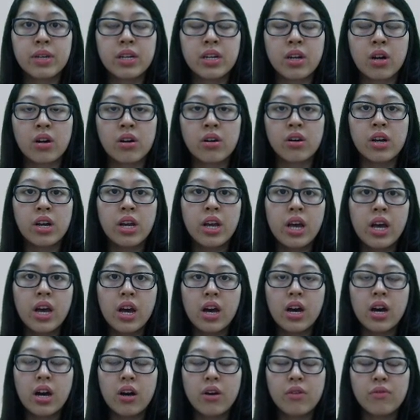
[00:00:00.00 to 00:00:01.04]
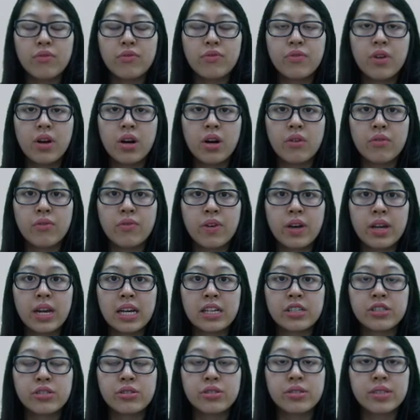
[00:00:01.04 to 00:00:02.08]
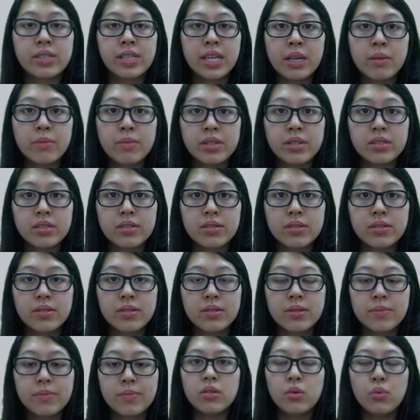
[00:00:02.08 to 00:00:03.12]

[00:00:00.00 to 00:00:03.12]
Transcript: in our financial statements?